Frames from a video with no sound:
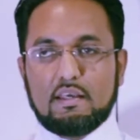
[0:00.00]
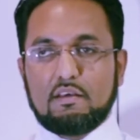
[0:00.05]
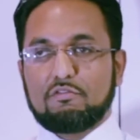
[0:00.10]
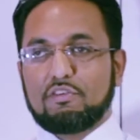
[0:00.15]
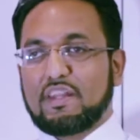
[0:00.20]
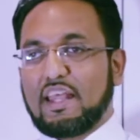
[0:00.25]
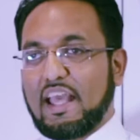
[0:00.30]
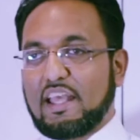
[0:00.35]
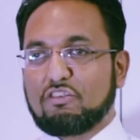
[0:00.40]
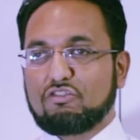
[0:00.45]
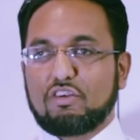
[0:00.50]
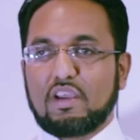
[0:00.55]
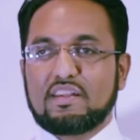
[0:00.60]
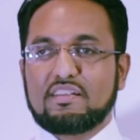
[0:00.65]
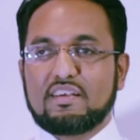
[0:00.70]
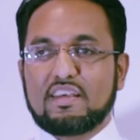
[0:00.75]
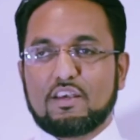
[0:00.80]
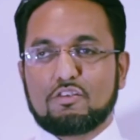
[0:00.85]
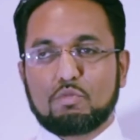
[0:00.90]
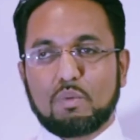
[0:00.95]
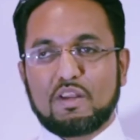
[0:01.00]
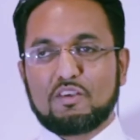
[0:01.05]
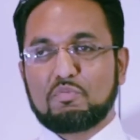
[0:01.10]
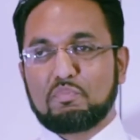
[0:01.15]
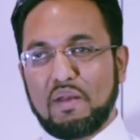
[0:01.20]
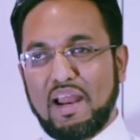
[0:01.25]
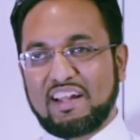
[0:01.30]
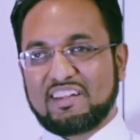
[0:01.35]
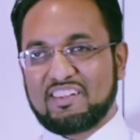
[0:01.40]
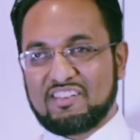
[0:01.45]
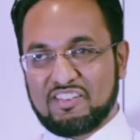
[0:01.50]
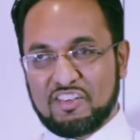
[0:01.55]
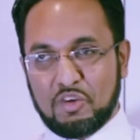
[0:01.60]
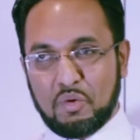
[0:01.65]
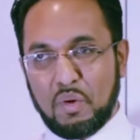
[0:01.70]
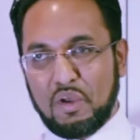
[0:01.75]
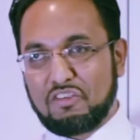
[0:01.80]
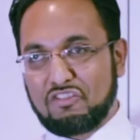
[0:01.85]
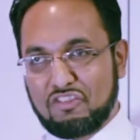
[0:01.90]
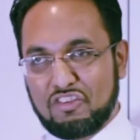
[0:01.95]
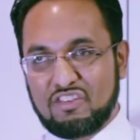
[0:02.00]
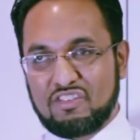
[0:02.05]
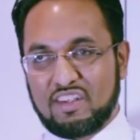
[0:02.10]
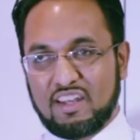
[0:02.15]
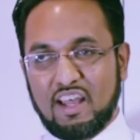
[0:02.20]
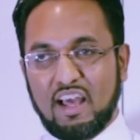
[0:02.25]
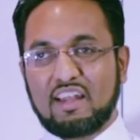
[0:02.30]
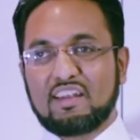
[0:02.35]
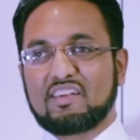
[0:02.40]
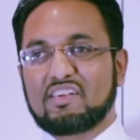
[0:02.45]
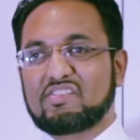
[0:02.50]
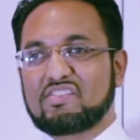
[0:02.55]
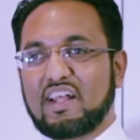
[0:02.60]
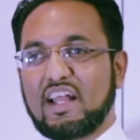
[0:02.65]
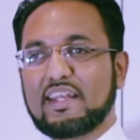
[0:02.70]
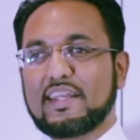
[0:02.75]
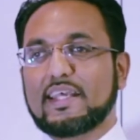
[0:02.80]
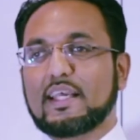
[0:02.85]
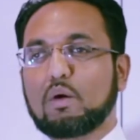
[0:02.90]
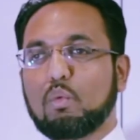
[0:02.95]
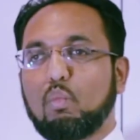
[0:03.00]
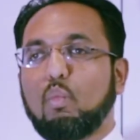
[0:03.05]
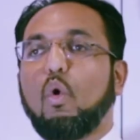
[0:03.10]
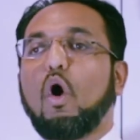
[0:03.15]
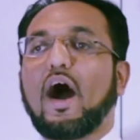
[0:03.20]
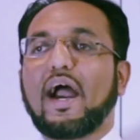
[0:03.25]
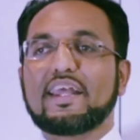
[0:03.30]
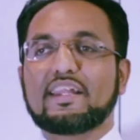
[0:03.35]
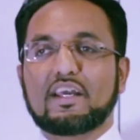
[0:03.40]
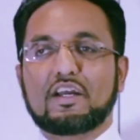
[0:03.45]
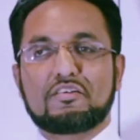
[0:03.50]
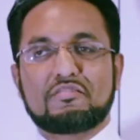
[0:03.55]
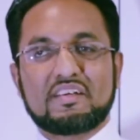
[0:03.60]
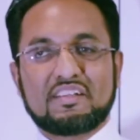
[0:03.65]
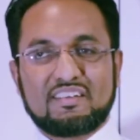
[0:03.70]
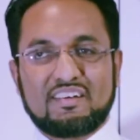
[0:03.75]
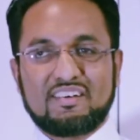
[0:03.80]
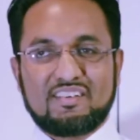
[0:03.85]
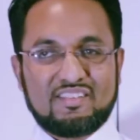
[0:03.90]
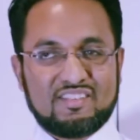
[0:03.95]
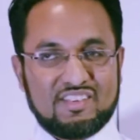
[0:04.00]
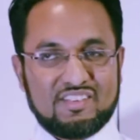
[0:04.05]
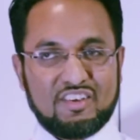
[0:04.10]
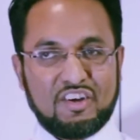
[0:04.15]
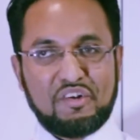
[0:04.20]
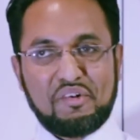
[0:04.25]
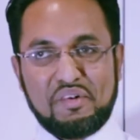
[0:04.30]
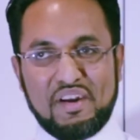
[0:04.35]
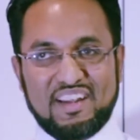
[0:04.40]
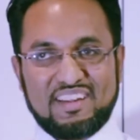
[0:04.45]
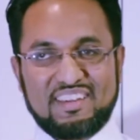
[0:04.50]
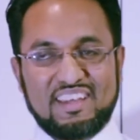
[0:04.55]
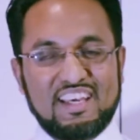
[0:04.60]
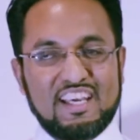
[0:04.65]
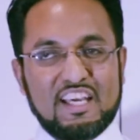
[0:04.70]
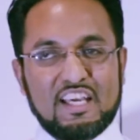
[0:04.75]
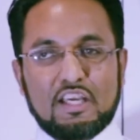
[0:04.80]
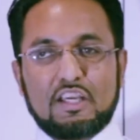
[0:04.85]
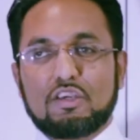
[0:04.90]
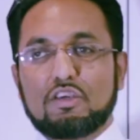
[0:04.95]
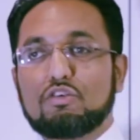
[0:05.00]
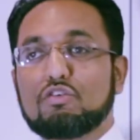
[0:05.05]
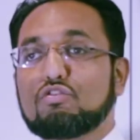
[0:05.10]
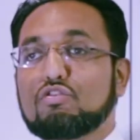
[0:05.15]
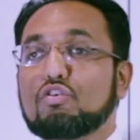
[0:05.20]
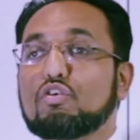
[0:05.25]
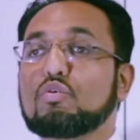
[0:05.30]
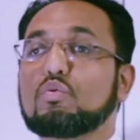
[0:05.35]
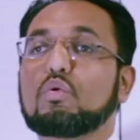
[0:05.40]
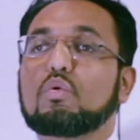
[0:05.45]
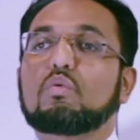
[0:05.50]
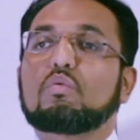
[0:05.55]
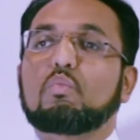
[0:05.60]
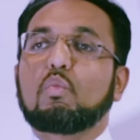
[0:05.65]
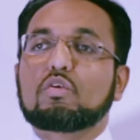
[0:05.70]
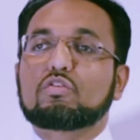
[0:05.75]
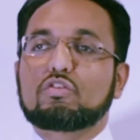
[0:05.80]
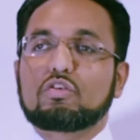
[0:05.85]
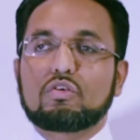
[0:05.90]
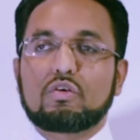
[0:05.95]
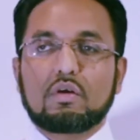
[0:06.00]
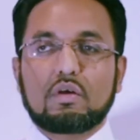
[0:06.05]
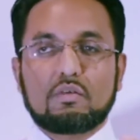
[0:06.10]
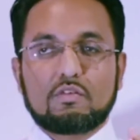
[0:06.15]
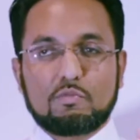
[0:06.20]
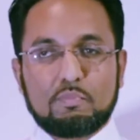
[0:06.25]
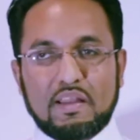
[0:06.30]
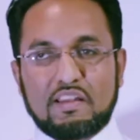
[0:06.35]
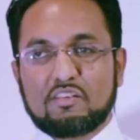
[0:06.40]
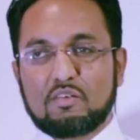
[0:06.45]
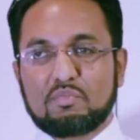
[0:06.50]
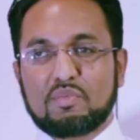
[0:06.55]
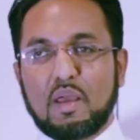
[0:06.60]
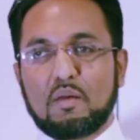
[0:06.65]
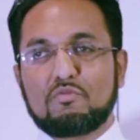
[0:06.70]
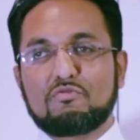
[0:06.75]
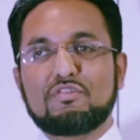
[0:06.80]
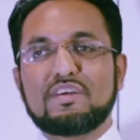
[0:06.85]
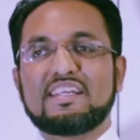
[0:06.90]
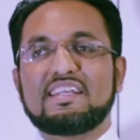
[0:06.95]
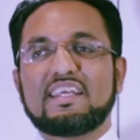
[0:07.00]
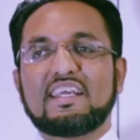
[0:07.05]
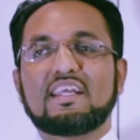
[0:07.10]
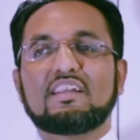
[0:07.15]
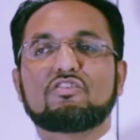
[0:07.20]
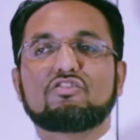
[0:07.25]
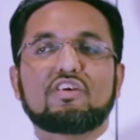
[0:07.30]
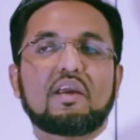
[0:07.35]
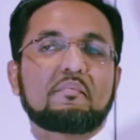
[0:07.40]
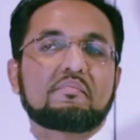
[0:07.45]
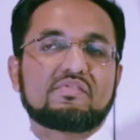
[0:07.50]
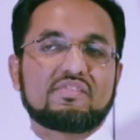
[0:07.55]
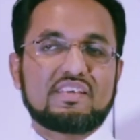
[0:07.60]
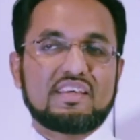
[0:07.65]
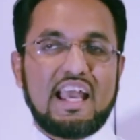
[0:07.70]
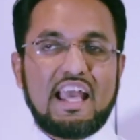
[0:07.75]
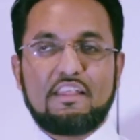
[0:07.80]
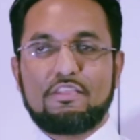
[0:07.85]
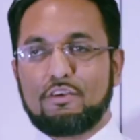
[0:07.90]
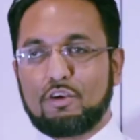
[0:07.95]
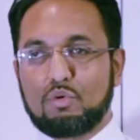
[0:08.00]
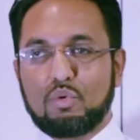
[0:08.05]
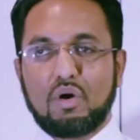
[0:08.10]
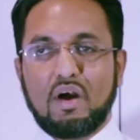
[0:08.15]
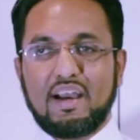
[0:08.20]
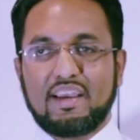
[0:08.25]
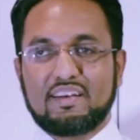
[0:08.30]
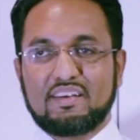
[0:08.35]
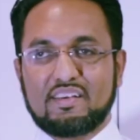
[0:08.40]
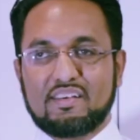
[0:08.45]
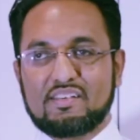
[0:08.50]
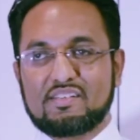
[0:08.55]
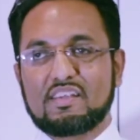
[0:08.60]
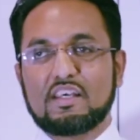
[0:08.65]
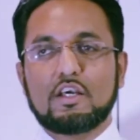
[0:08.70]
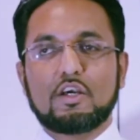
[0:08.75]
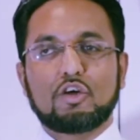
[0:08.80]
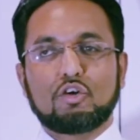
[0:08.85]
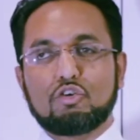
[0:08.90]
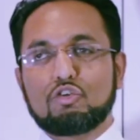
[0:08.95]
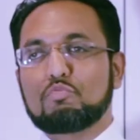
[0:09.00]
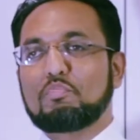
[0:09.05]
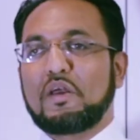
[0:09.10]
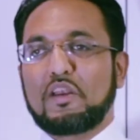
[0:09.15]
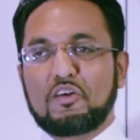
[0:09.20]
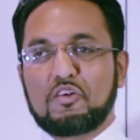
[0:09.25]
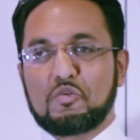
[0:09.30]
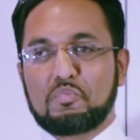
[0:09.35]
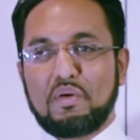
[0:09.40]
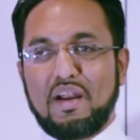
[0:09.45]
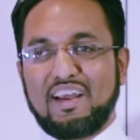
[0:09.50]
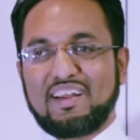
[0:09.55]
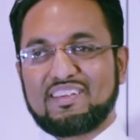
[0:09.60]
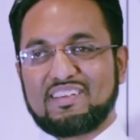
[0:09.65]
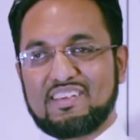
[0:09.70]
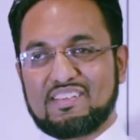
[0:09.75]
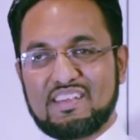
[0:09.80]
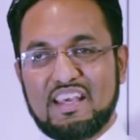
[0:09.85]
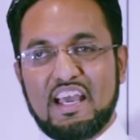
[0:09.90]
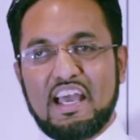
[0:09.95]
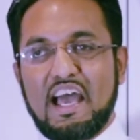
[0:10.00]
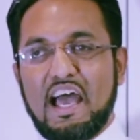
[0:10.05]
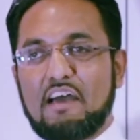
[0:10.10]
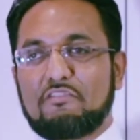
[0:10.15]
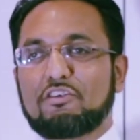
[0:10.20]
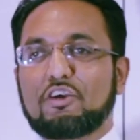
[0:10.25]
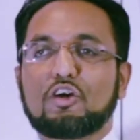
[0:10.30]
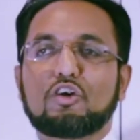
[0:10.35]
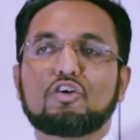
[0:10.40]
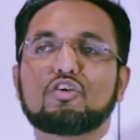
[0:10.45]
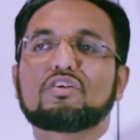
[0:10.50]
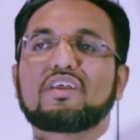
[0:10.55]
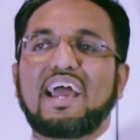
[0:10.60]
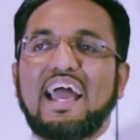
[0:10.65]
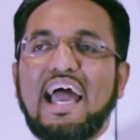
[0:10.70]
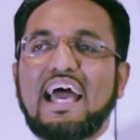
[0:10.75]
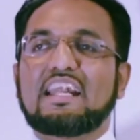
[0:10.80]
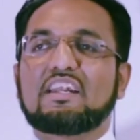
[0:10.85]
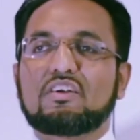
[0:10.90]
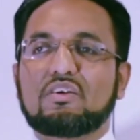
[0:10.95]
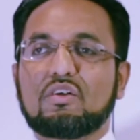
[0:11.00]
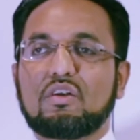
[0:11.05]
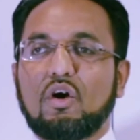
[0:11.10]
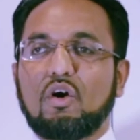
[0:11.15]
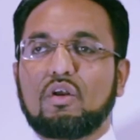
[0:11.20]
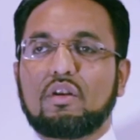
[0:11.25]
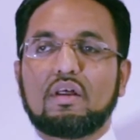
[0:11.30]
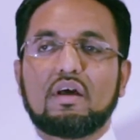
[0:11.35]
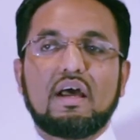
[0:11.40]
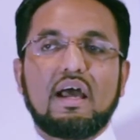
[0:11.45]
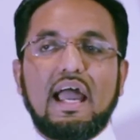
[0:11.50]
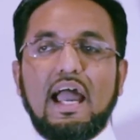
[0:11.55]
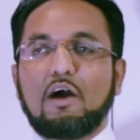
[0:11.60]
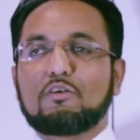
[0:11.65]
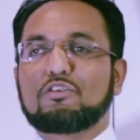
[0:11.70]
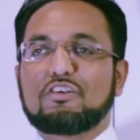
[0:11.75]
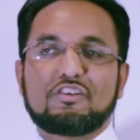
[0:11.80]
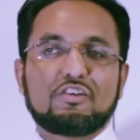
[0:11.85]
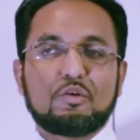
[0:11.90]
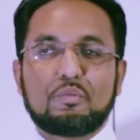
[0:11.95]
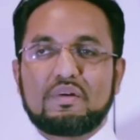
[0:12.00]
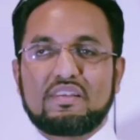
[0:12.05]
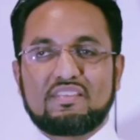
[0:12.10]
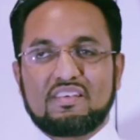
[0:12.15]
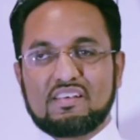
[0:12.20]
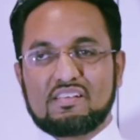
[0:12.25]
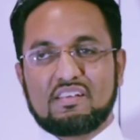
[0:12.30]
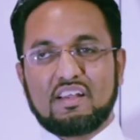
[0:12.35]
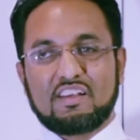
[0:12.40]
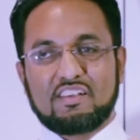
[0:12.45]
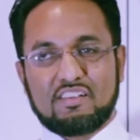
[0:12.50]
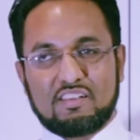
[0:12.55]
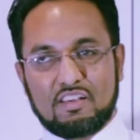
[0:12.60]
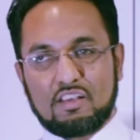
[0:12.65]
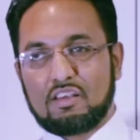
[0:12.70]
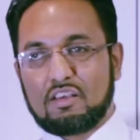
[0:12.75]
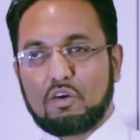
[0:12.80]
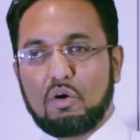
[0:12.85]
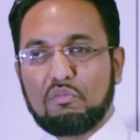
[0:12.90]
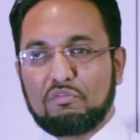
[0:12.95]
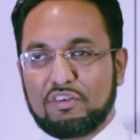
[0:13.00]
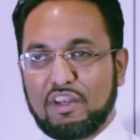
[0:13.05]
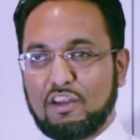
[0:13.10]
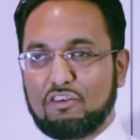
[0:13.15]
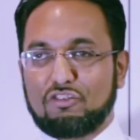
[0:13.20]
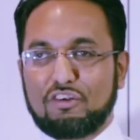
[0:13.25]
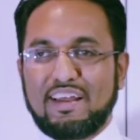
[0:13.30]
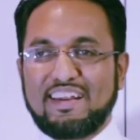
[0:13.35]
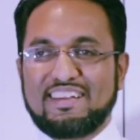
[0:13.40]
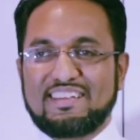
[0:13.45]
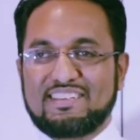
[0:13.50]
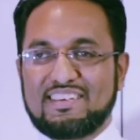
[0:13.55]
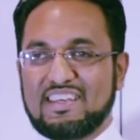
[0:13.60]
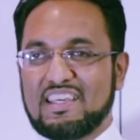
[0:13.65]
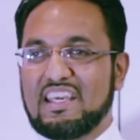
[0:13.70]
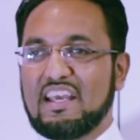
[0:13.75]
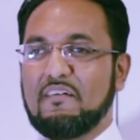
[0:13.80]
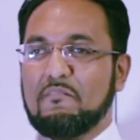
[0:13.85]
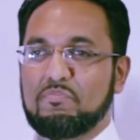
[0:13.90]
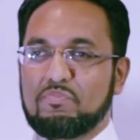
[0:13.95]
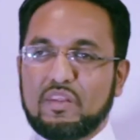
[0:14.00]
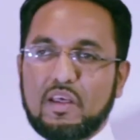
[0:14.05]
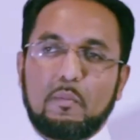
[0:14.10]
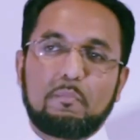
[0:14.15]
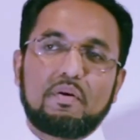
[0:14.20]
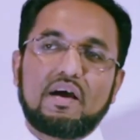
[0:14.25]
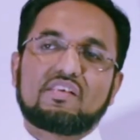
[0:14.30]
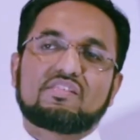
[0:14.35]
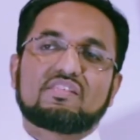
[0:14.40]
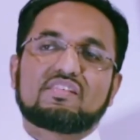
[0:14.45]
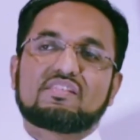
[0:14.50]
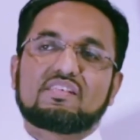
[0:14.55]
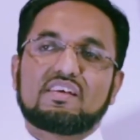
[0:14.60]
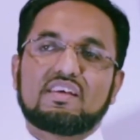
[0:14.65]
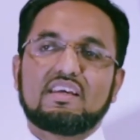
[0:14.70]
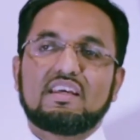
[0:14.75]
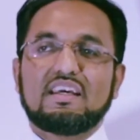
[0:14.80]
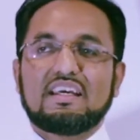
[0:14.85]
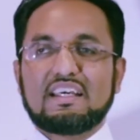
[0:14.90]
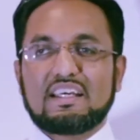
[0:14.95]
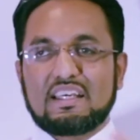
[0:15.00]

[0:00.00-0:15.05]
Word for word: For the SJT, as well as practicing questions and understanding why the correct answers are correct, you do want to spend some time reading GMC ethical guidance, good medical practice, having a good handle on how to deal with things like confidentiality, capacity,